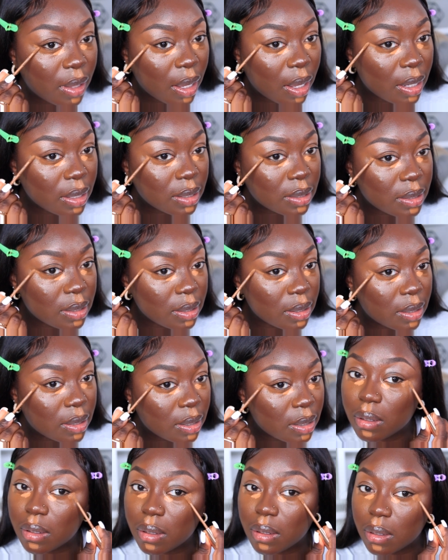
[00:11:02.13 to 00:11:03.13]
that
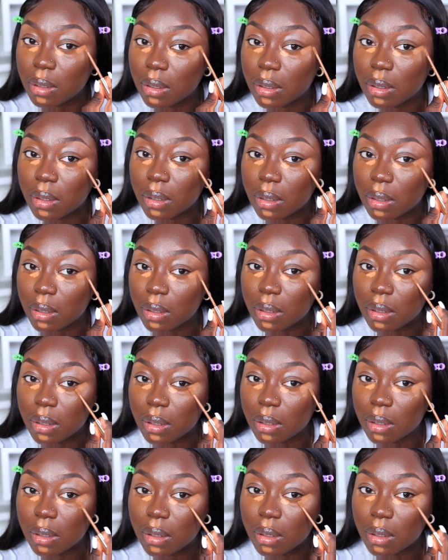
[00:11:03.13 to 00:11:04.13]
on the
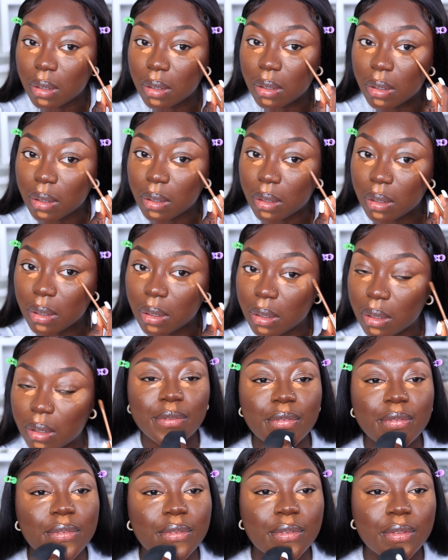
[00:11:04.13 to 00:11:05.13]
outer corners.
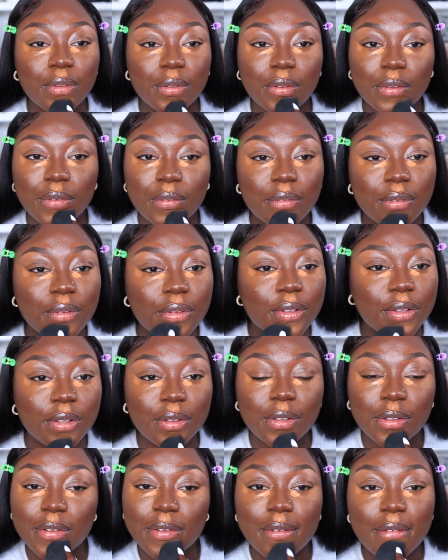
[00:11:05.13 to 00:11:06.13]
And then we go in and just
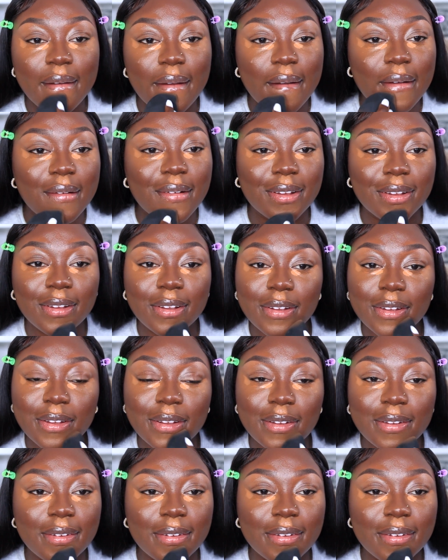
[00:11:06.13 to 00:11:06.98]
start blending out.